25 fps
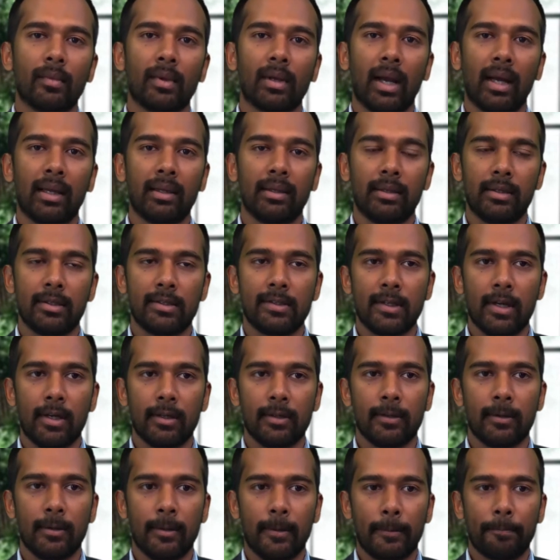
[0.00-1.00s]
And it's
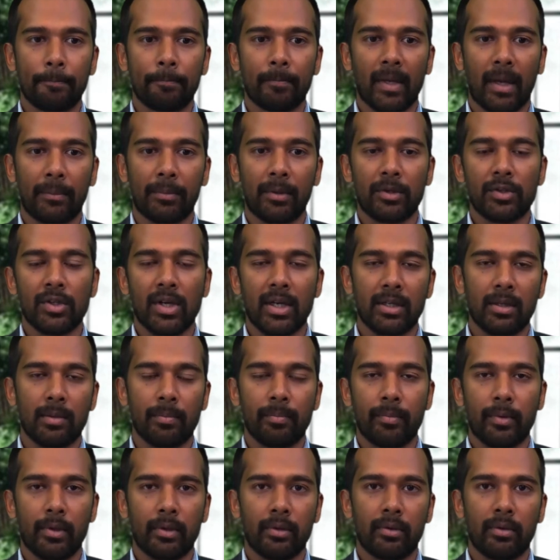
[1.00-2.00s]
not, I'm not trying to
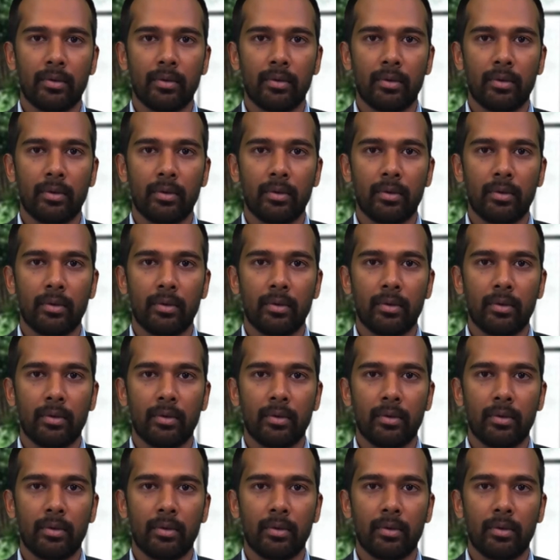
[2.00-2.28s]
put,